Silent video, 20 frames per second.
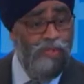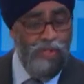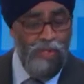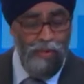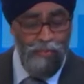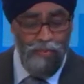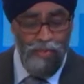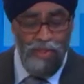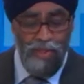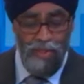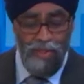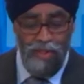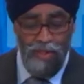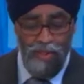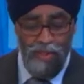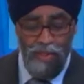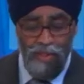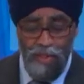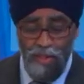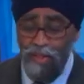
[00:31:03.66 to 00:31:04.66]
company
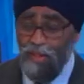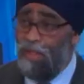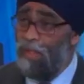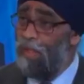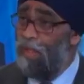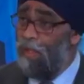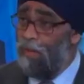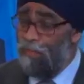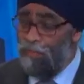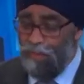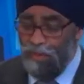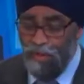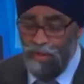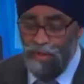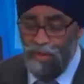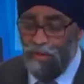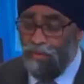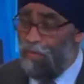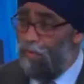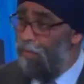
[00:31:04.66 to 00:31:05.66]
and the accompanying
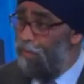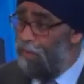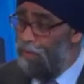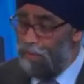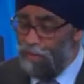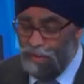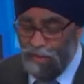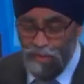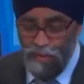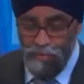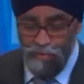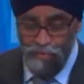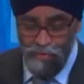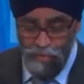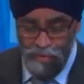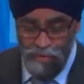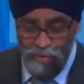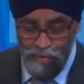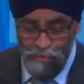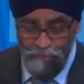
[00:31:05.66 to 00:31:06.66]
equipment that comes
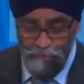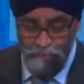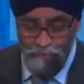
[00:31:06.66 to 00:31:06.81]
with it.